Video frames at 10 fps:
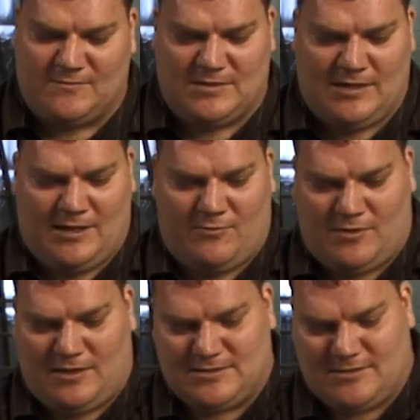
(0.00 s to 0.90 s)
today were
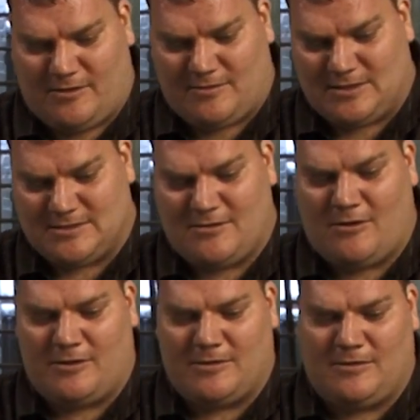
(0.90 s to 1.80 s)
things like this
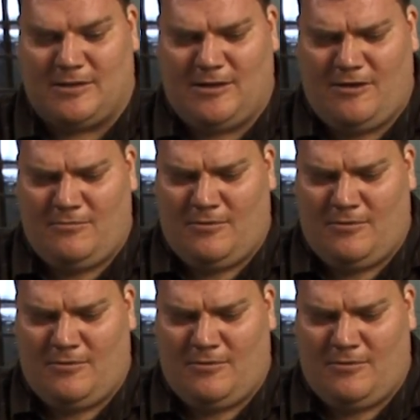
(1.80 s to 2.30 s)
Thylacoleo.